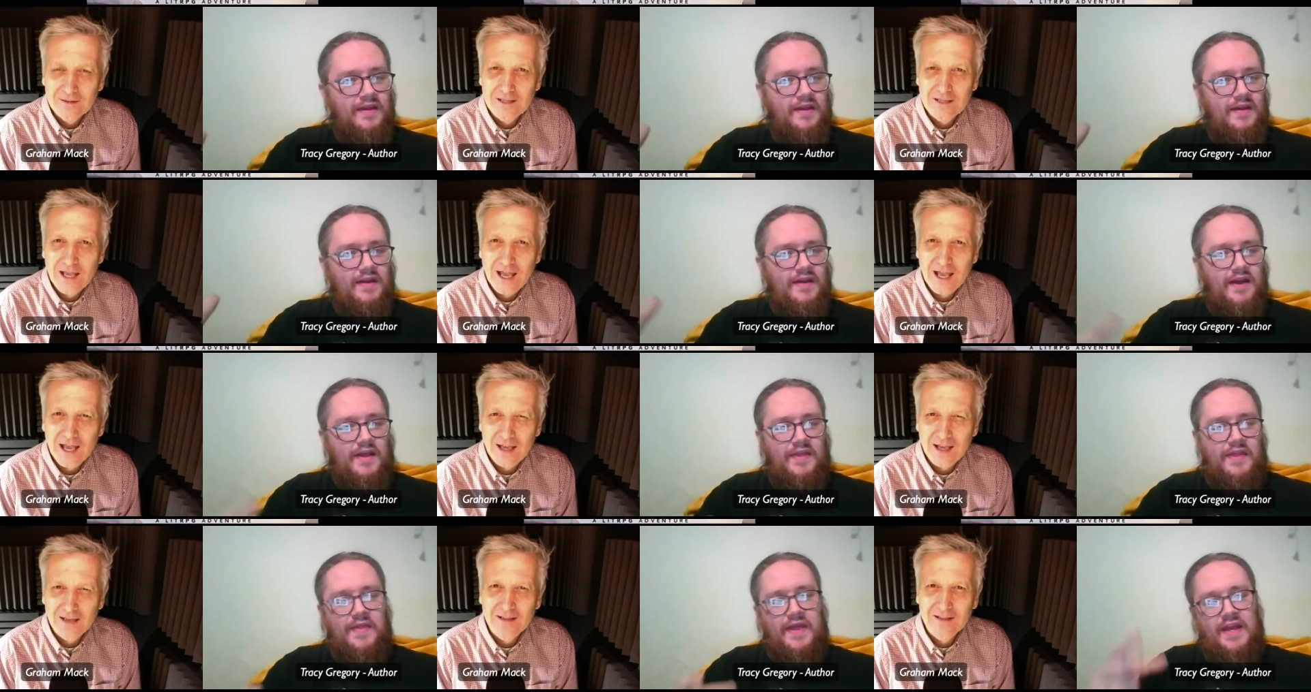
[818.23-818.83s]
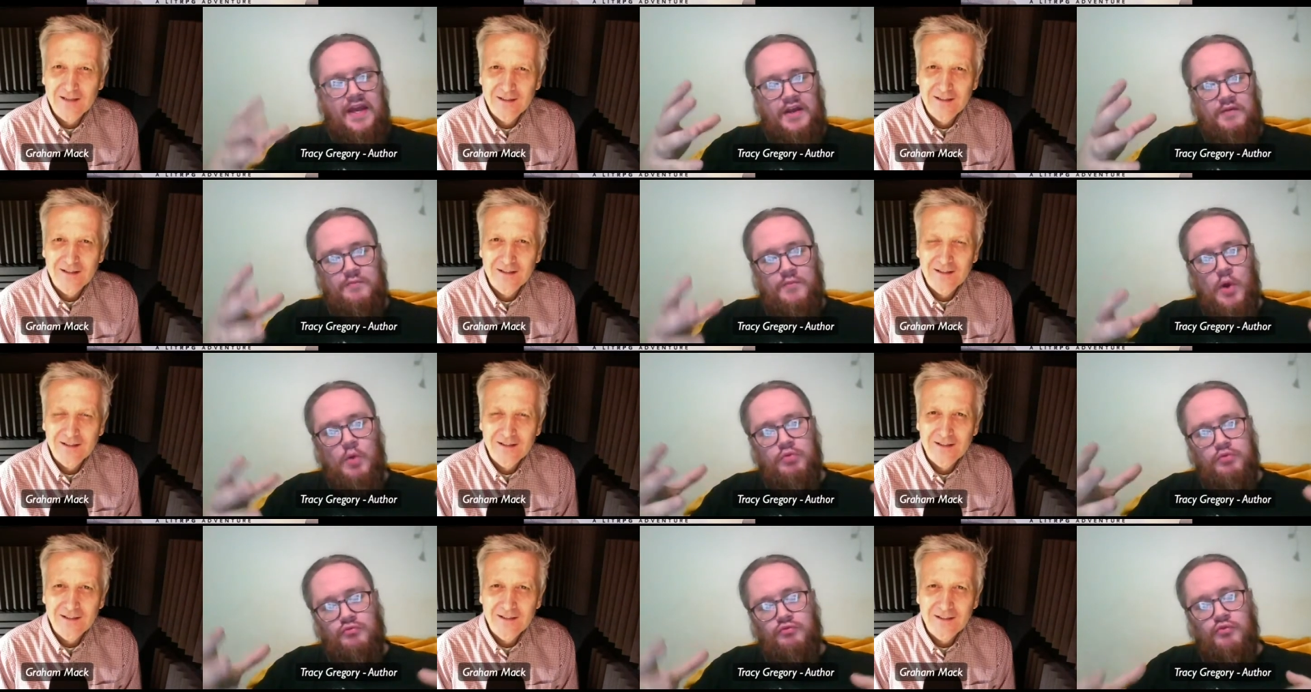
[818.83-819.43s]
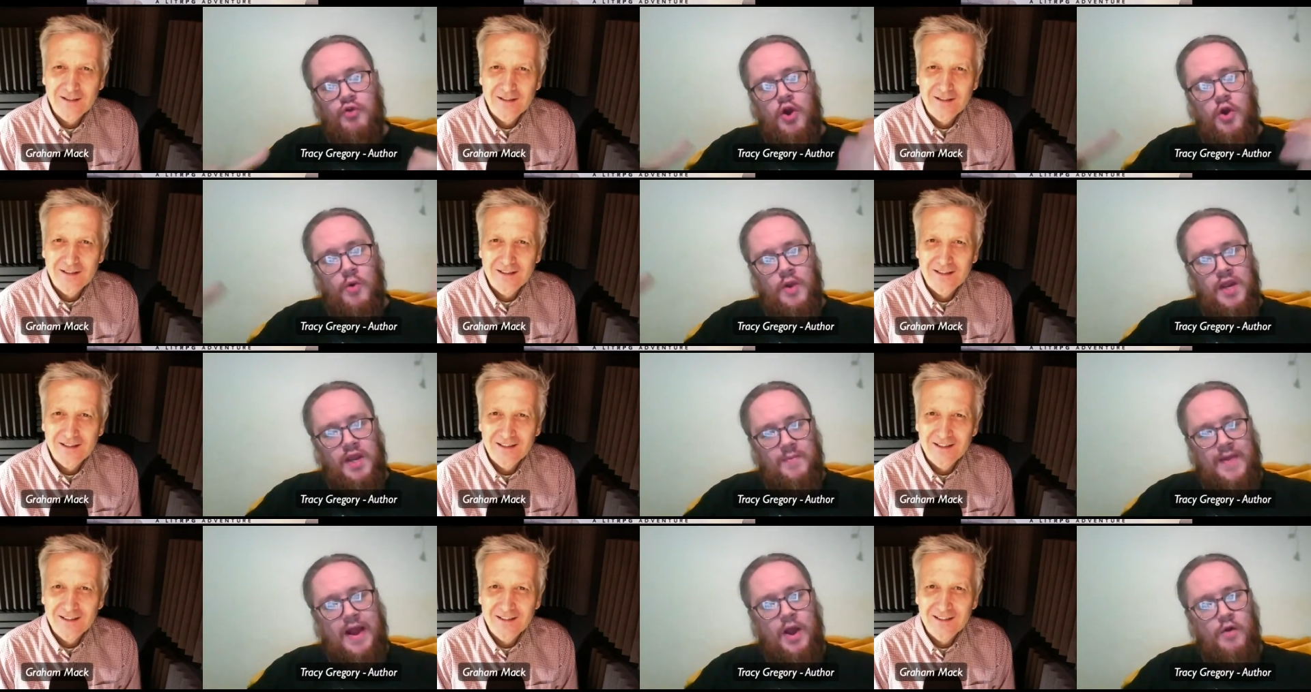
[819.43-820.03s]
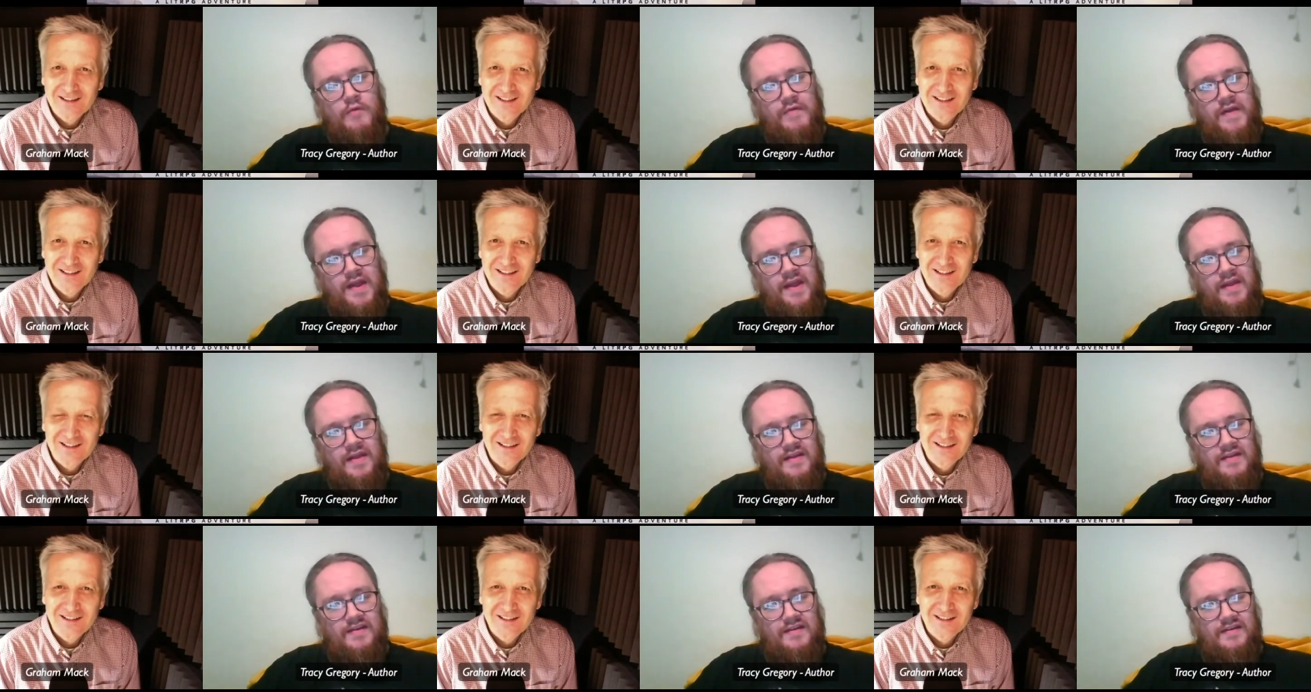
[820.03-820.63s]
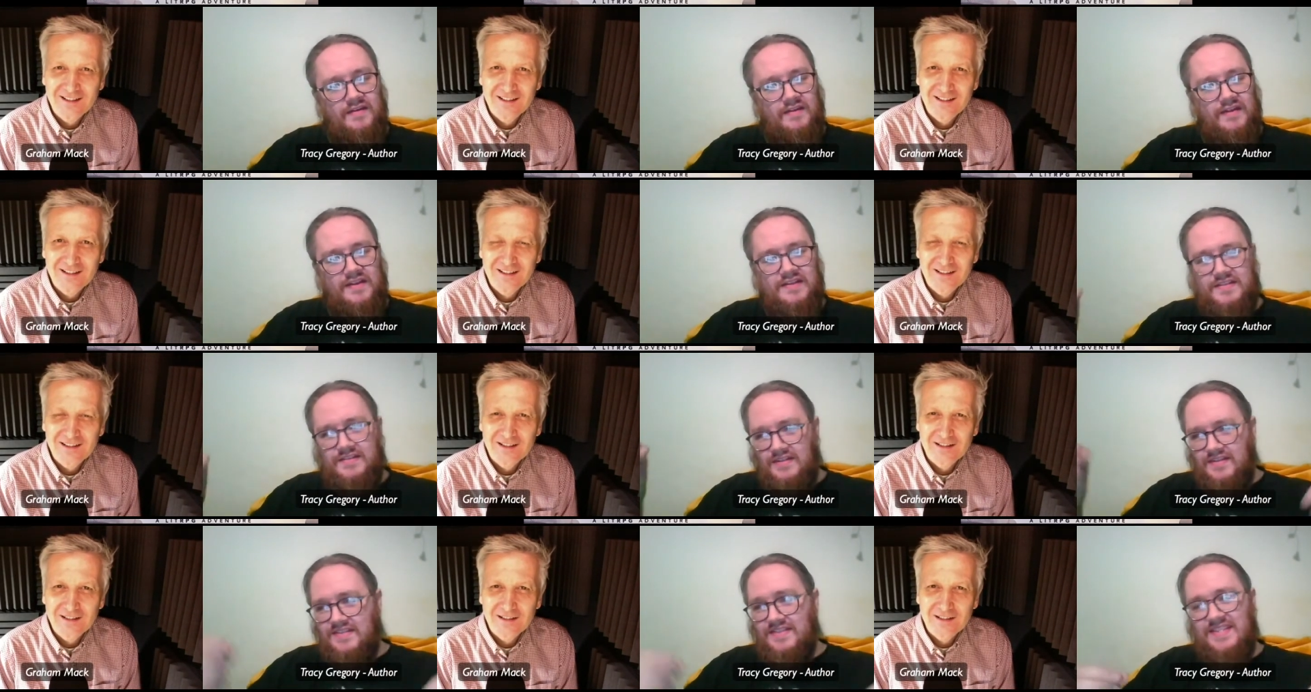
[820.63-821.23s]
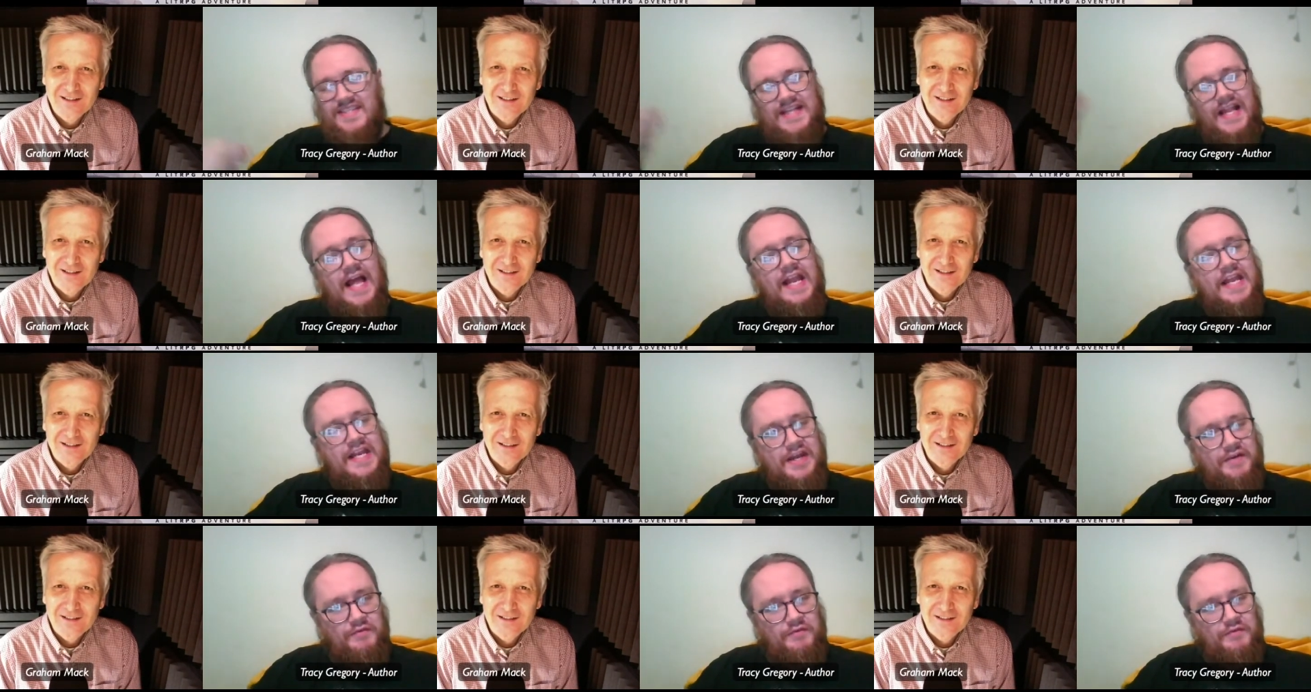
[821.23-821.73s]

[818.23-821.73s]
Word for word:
Speaker 1: Yeah. And then they kind of both grow and come out of it as, as slightly